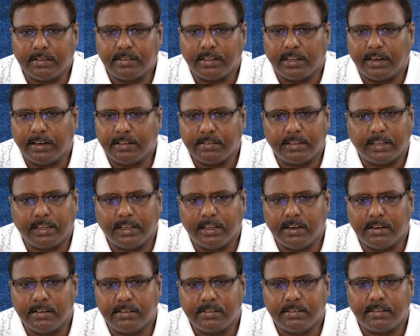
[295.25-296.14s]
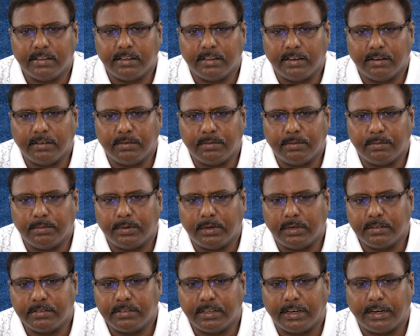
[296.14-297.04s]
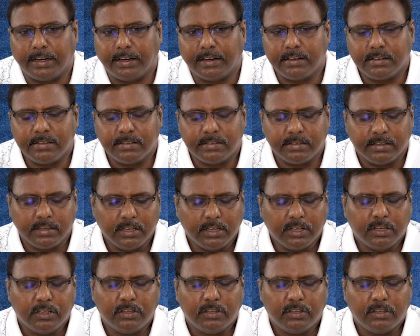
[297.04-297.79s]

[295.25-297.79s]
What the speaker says: say in a single sentence.